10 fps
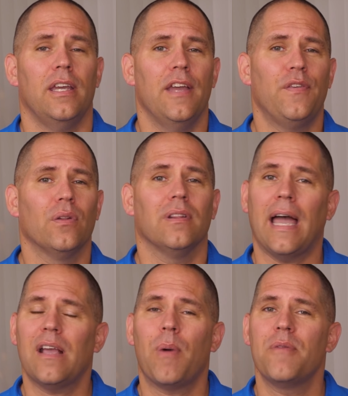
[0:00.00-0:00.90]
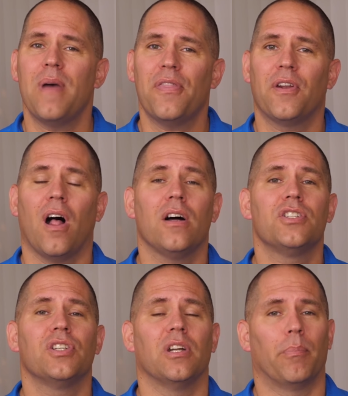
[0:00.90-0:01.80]
If you like my
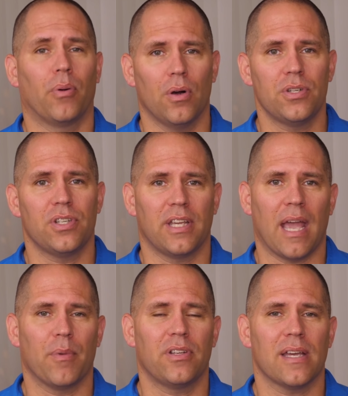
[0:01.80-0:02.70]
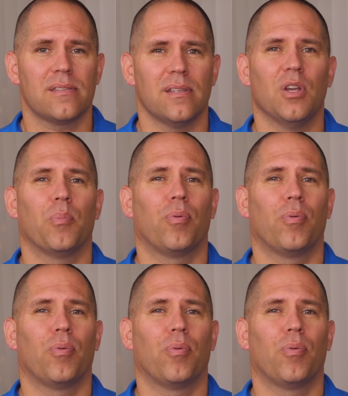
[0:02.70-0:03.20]
methodology and approach to camera testing, you're